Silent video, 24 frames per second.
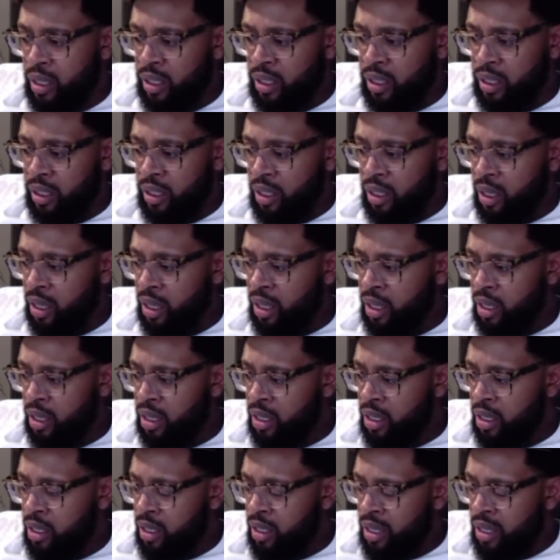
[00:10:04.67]

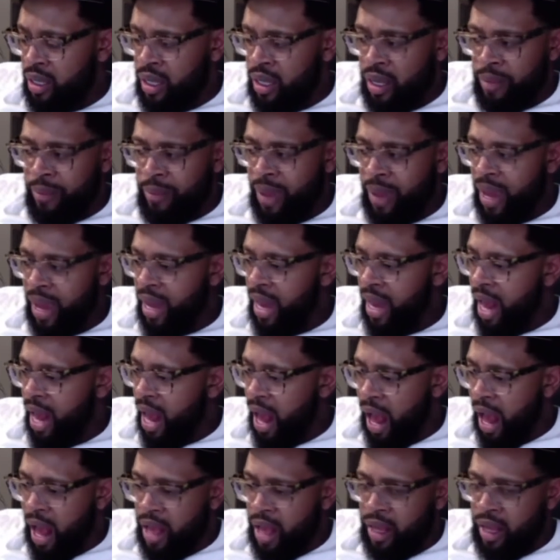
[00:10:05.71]
And man,
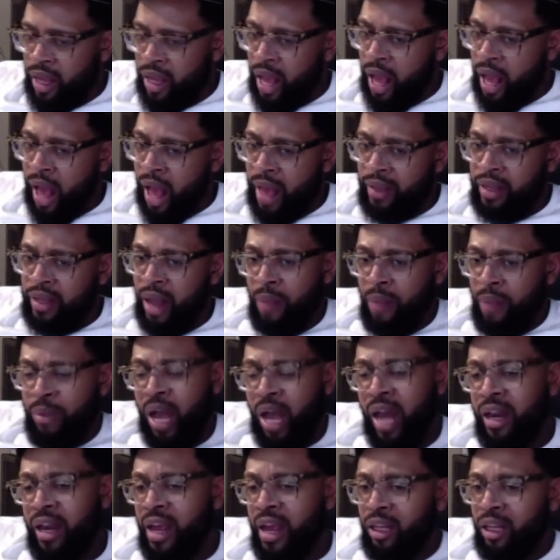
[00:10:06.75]
I'm
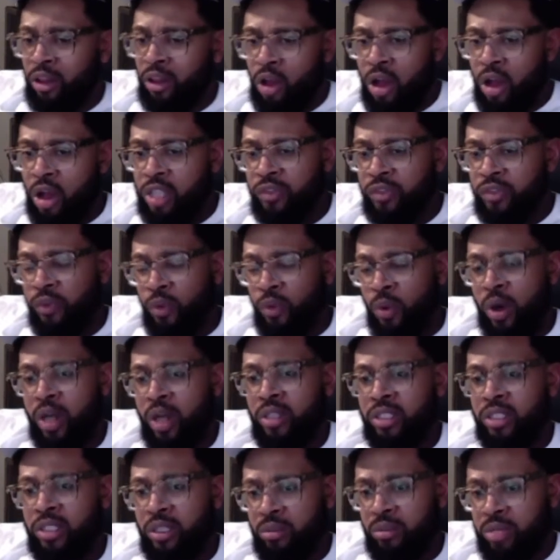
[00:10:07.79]
kind of at a loss for
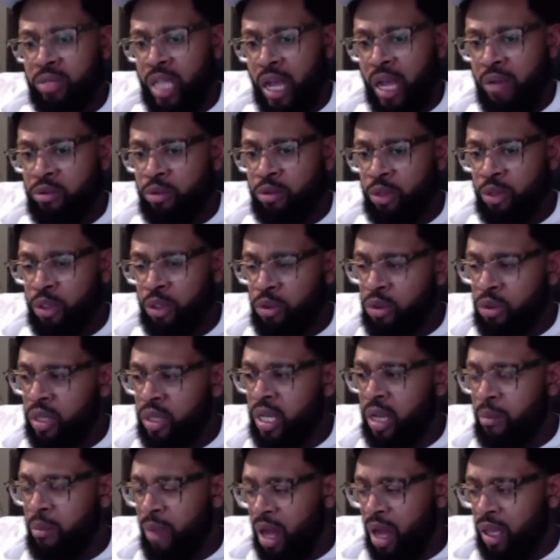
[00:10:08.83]
words sometimes when you think
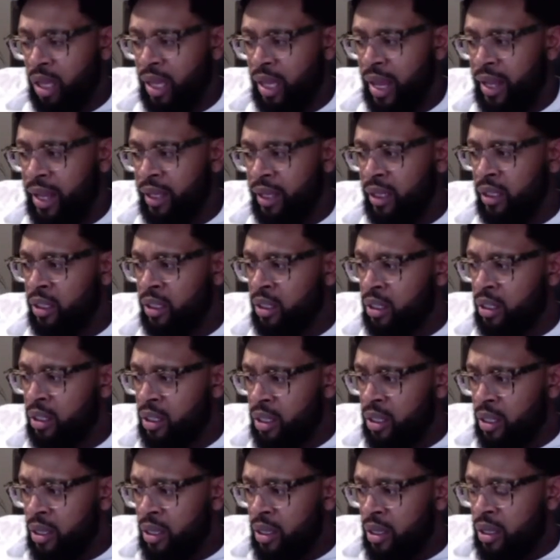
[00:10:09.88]
about like
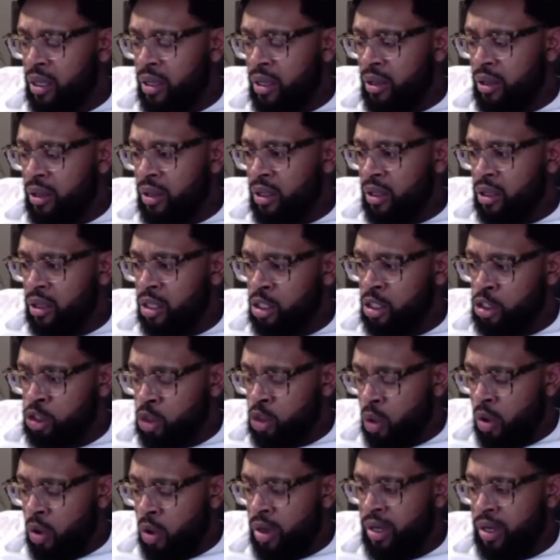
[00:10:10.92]
the
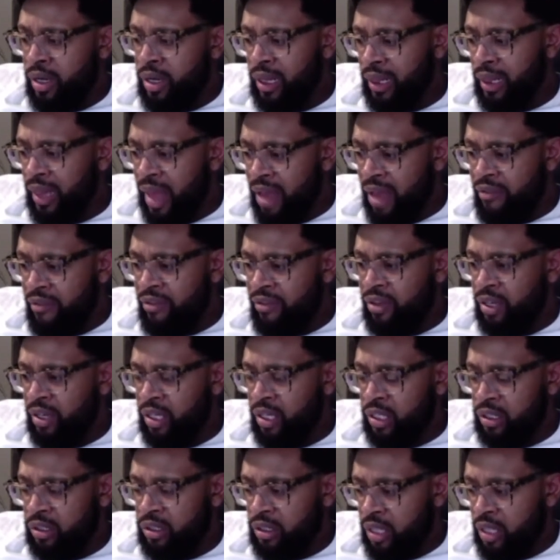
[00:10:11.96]
Jordan 11
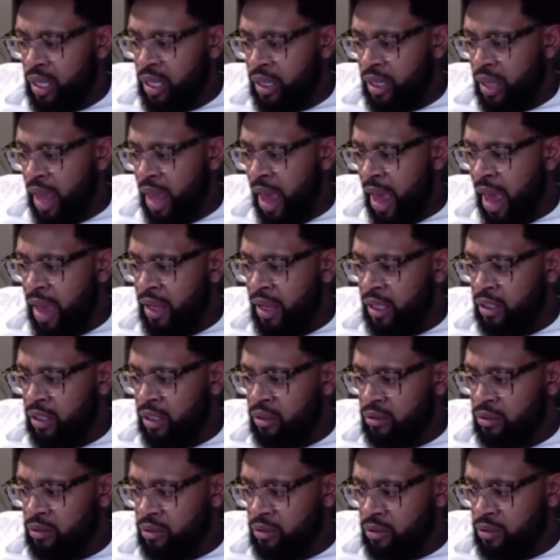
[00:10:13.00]
and that,
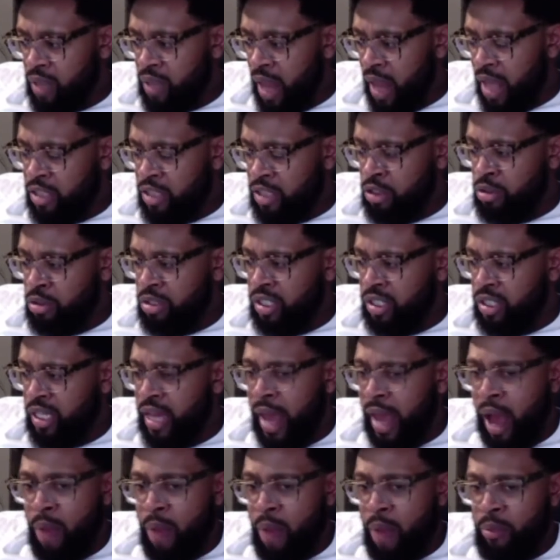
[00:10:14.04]
and as you see
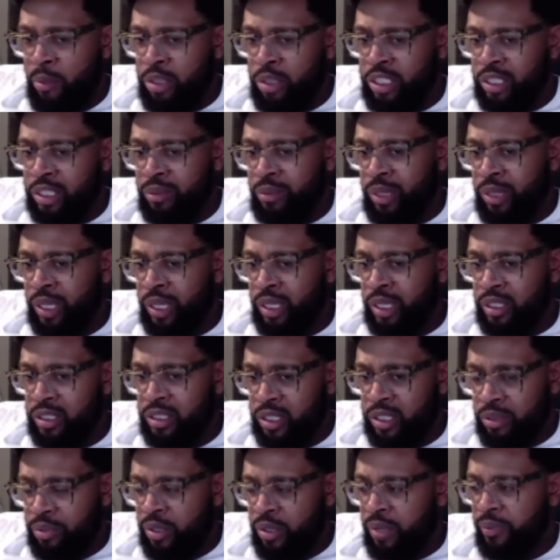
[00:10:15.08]
how much it means to
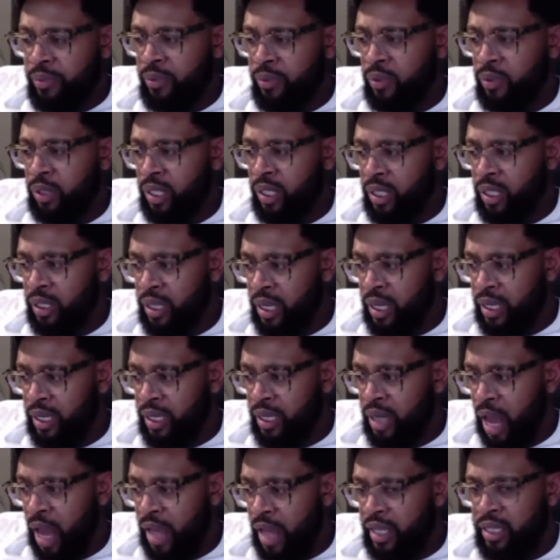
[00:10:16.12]
people, and
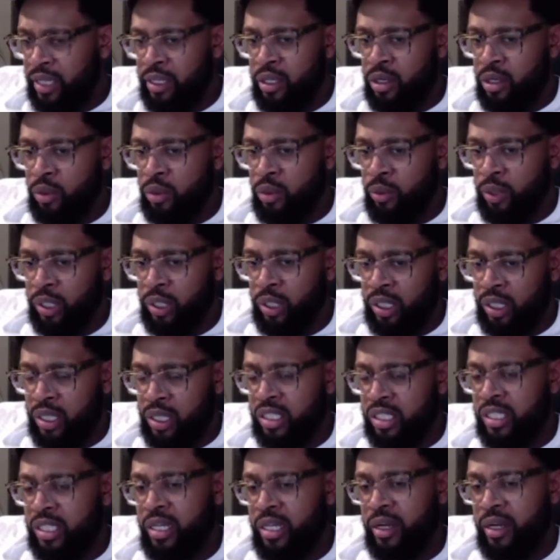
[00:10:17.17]
Nike the
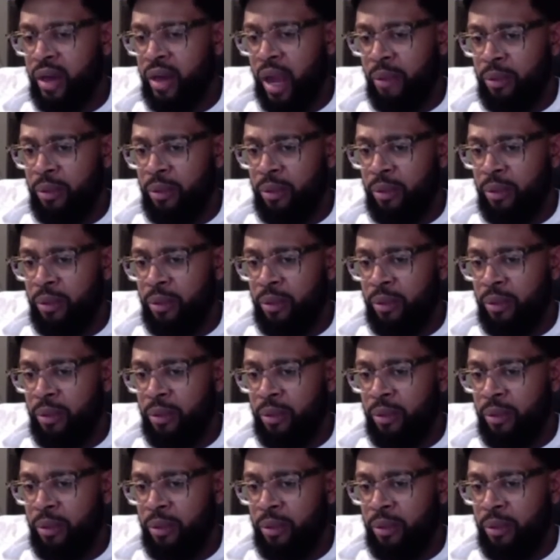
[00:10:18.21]
sneaker app did a